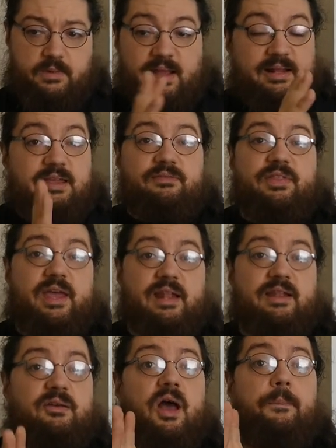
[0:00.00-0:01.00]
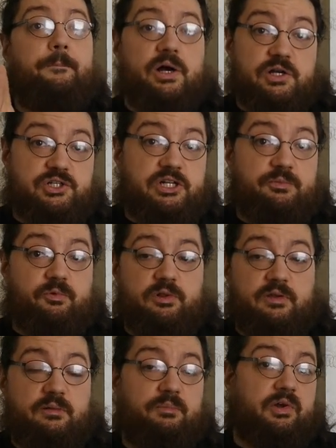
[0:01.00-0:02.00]
And even then, a partially
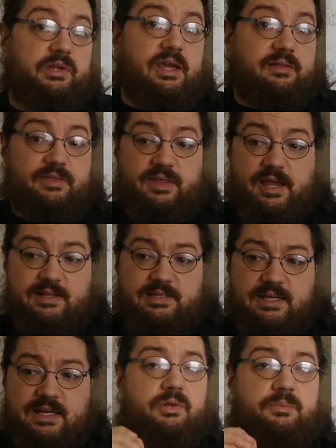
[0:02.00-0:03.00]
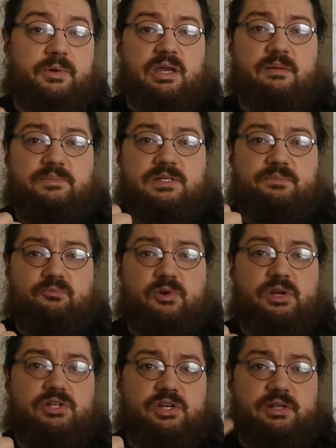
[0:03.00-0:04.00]
printed body at that. With the pickups,
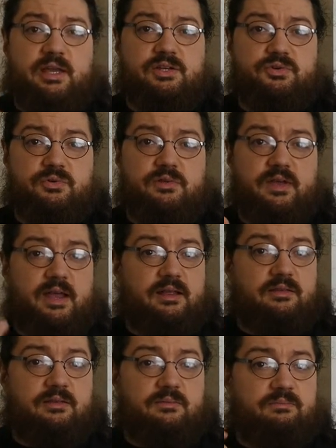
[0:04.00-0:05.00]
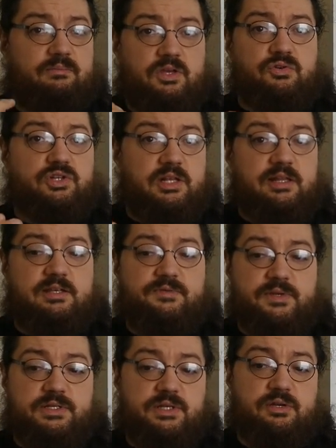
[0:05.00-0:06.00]
bridge, and neck joint, and usually these
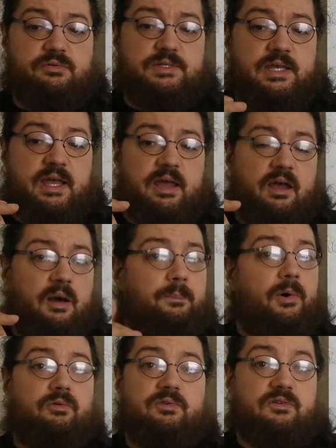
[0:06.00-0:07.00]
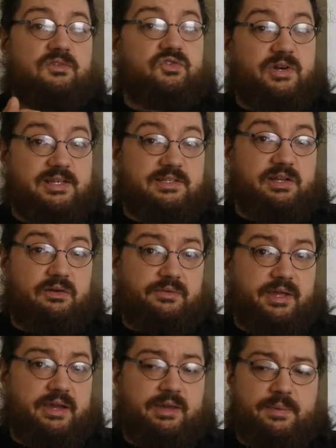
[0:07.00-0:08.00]
things use a bolt-on Strat-style
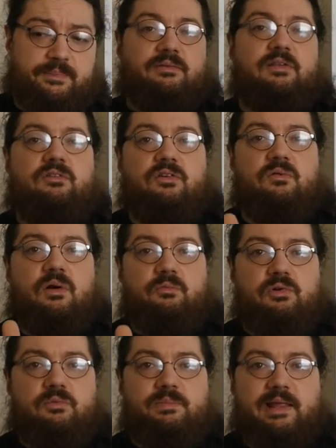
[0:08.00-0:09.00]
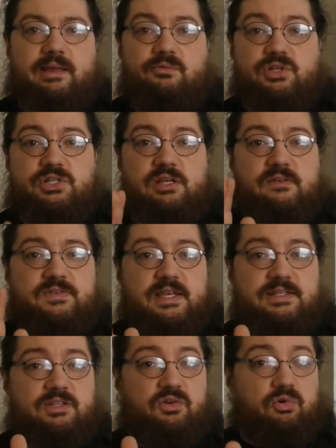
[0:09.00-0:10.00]
neck, mounted to a wooden plank which serves
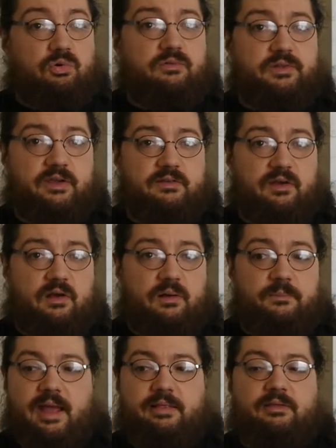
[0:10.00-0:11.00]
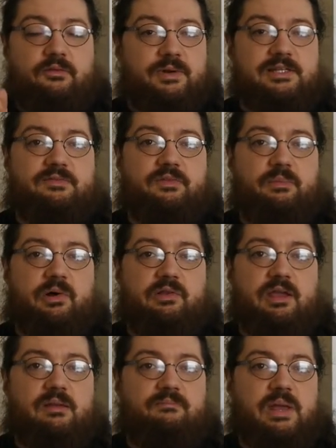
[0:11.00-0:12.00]
as the core of the guitar, and the rest of the
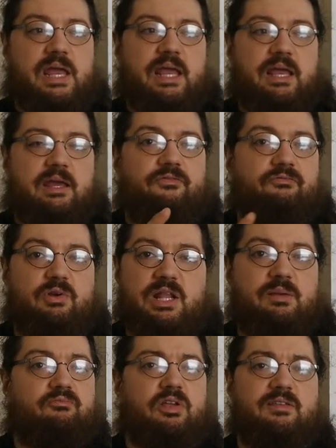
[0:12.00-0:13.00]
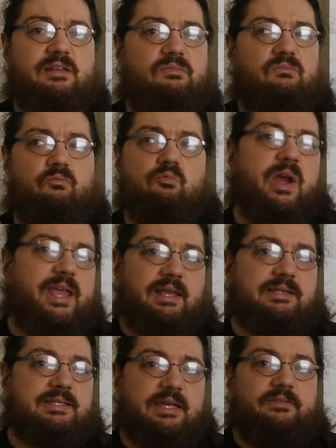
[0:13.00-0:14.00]
body being 3D printed
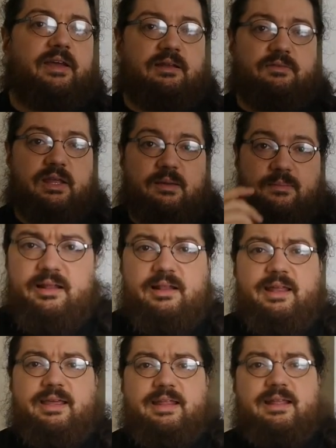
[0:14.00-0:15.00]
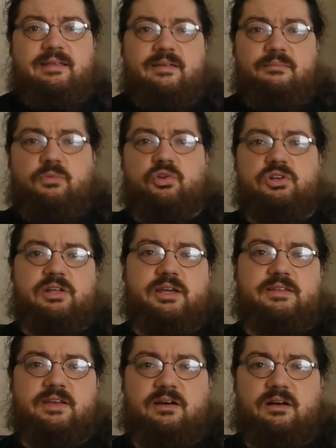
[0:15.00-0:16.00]
wings, effectively. Kind of like that modular
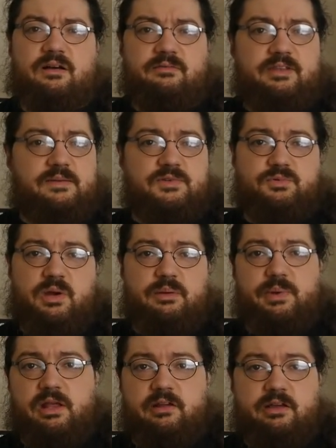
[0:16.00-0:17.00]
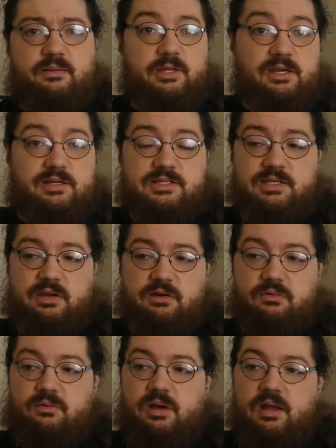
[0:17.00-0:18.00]
guitar Tim Sway made a couple of years
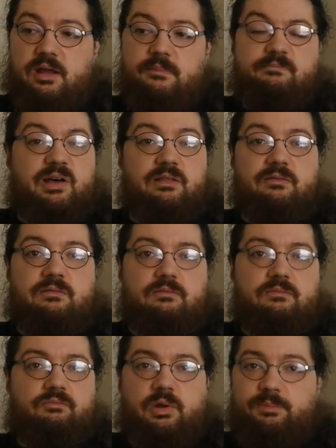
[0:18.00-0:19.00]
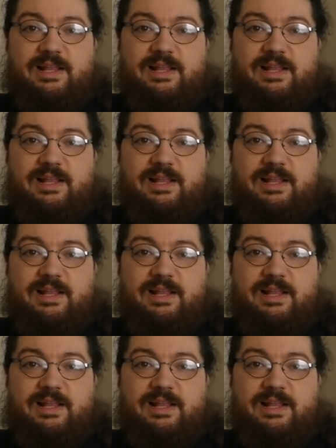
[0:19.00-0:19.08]
ago, but with